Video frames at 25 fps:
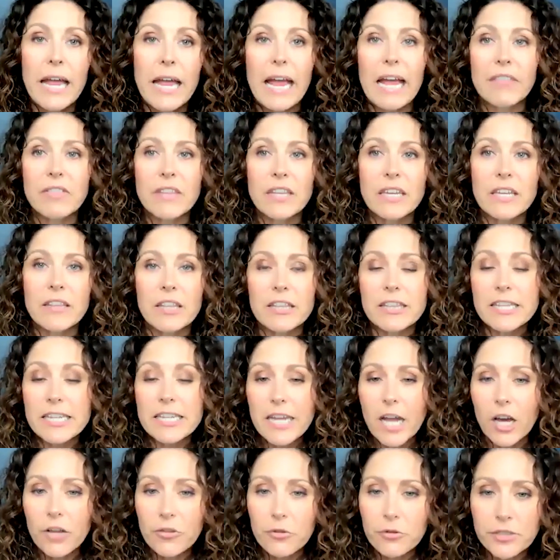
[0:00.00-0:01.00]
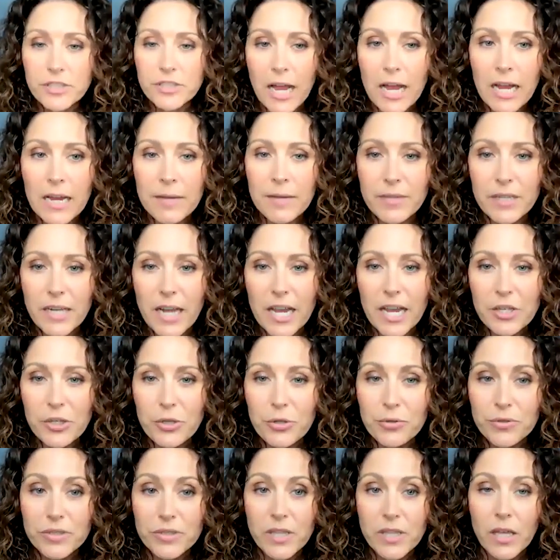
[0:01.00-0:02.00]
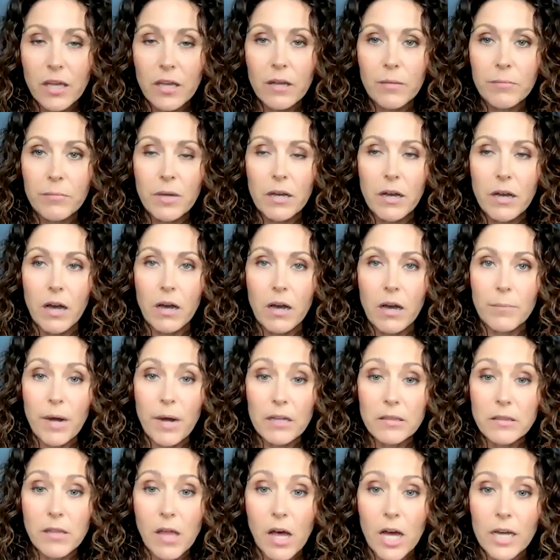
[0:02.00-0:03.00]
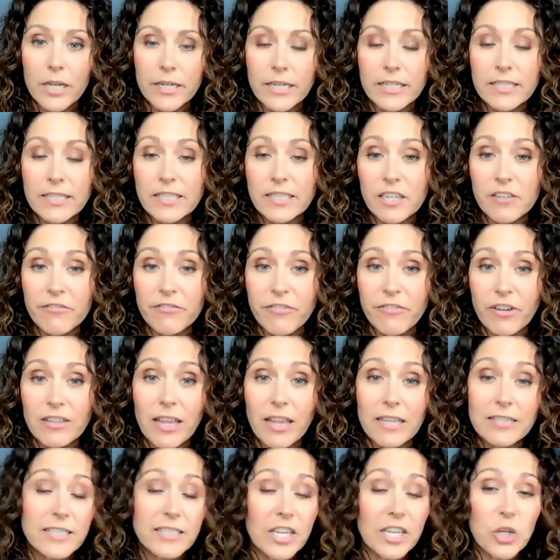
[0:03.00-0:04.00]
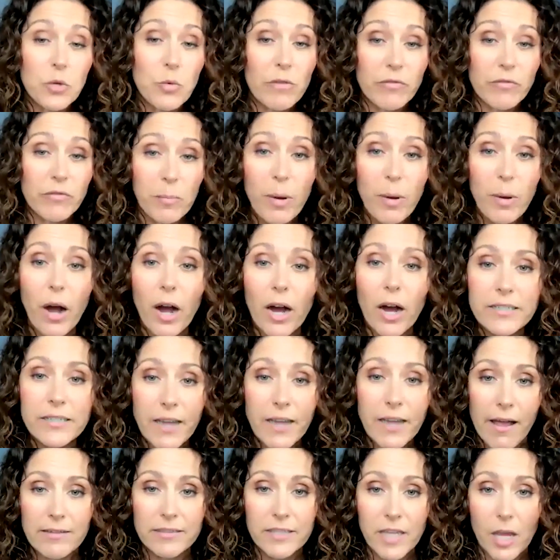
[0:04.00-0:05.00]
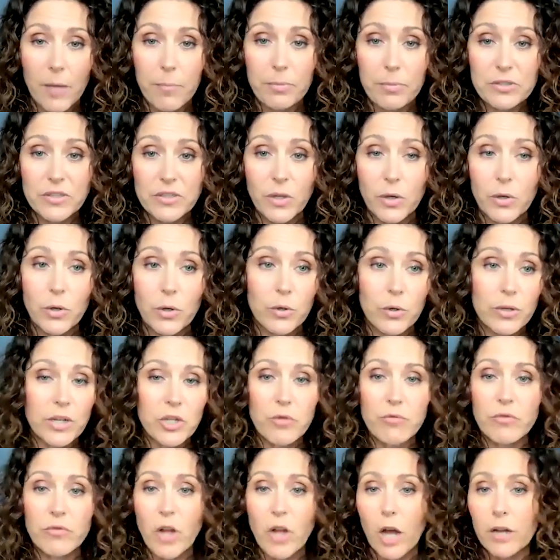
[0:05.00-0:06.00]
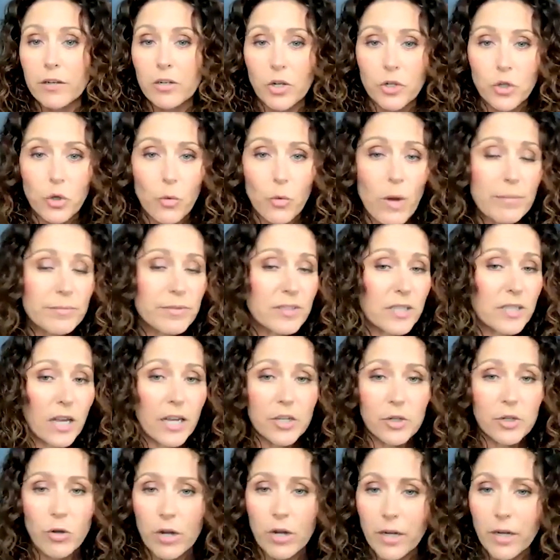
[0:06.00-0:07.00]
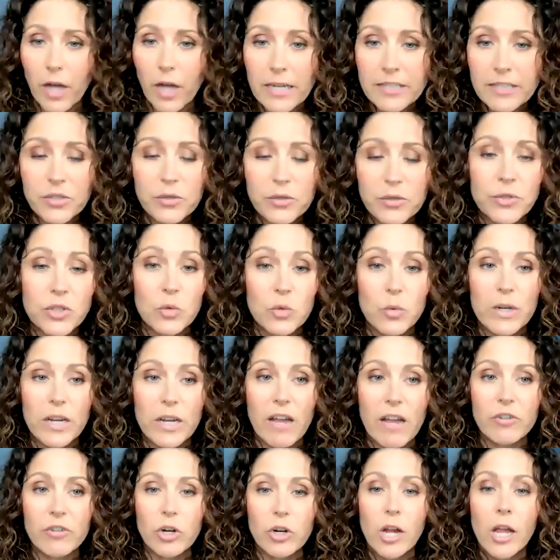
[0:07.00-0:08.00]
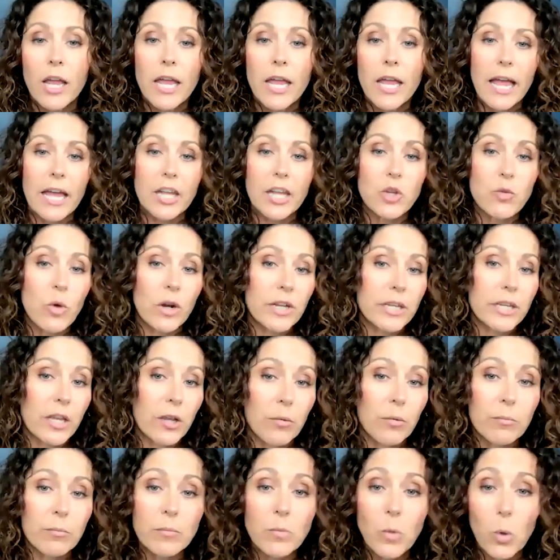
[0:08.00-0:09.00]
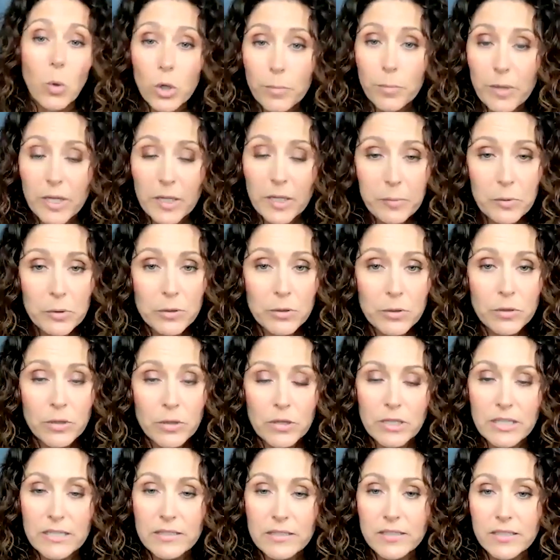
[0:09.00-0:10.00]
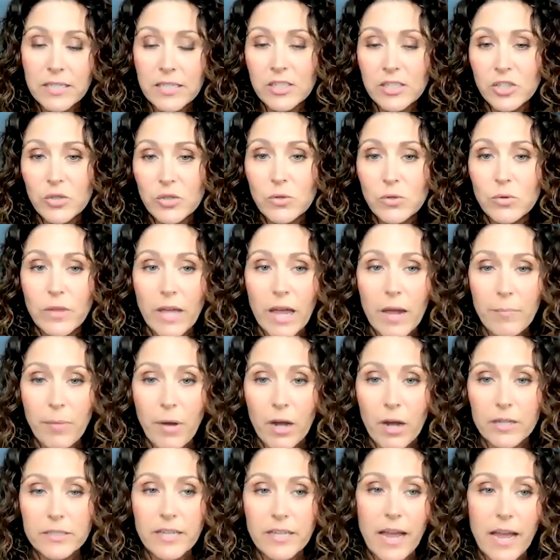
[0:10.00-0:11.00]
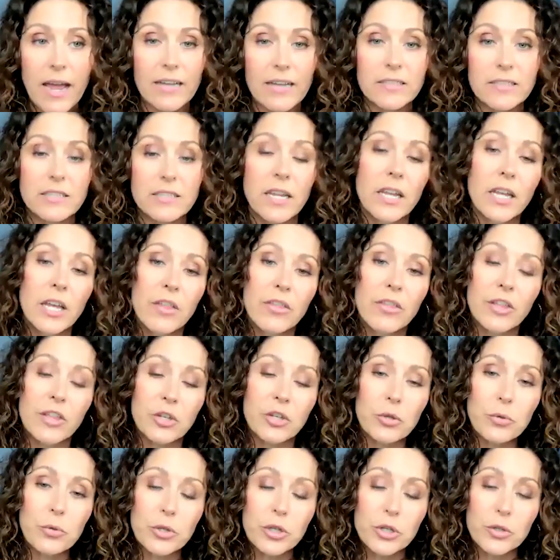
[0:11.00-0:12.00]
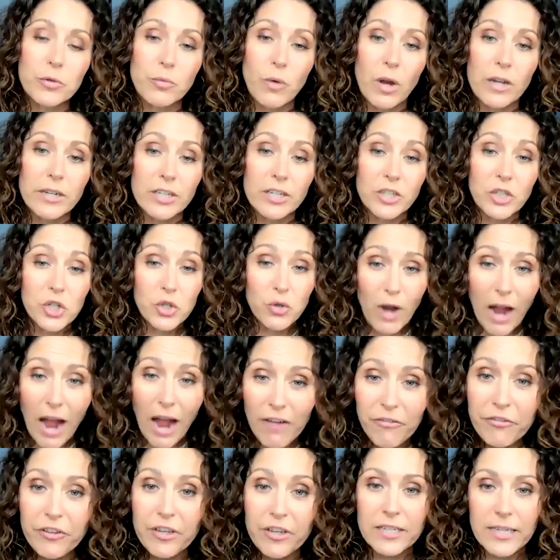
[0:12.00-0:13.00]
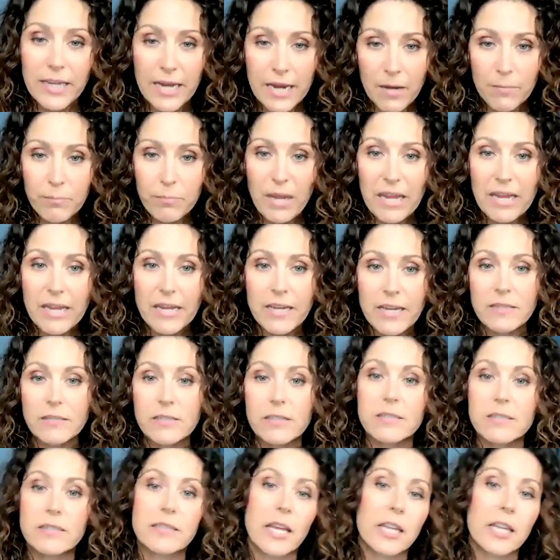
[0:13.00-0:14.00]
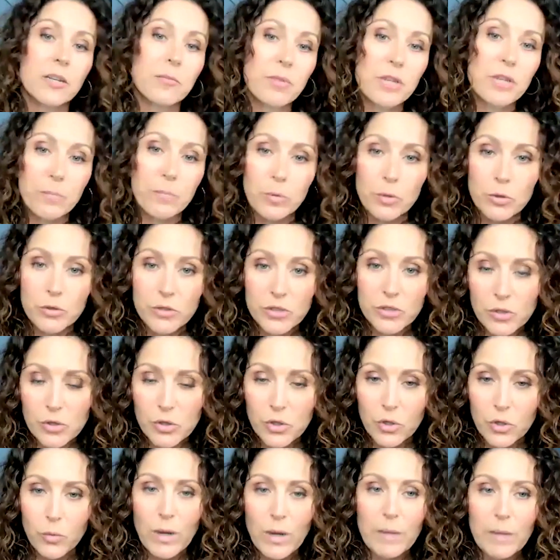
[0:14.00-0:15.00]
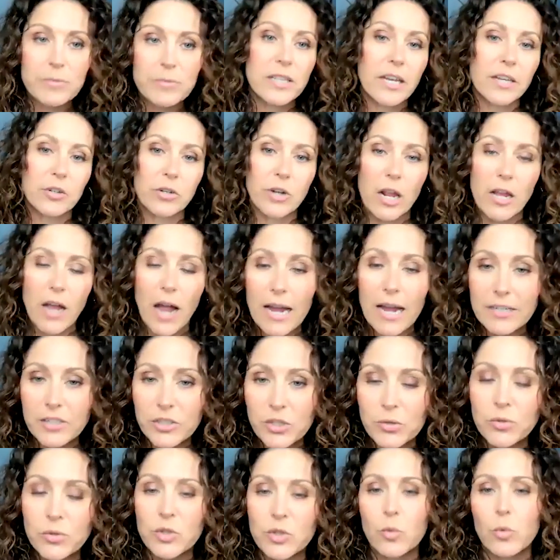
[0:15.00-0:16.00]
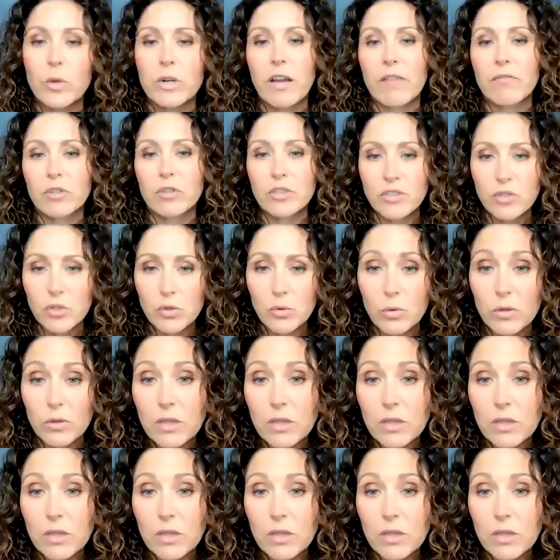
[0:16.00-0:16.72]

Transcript: And then the other time that I use them a lot is if, let's say, you have a podcast episode and you've got it on your website or on iTunes or whatever, and you want to get more people listening to that podcast, then you could run a traffic campaign to send people to your website or iTunes or whatever to